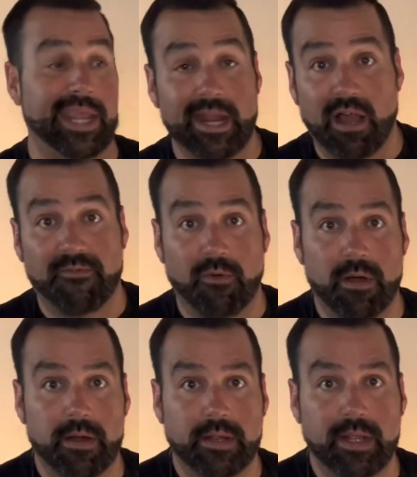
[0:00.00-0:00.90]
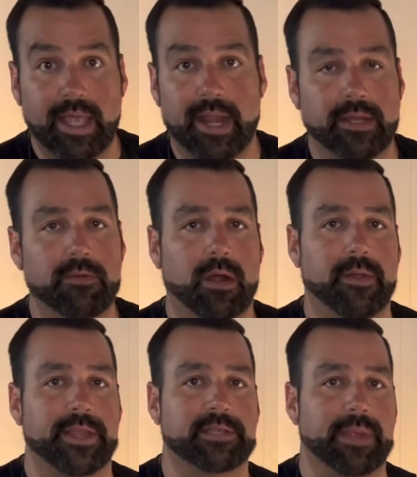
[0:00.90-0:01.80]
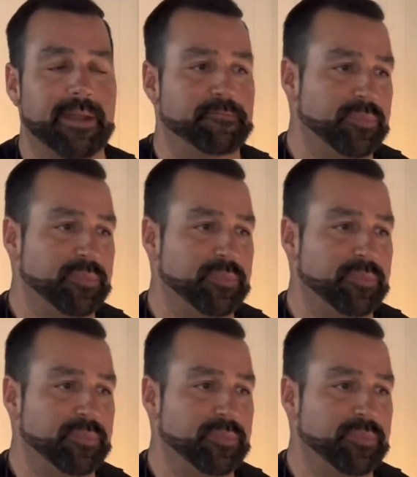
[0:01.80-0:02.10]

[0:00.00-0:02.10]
get off work, you got to do all this, man.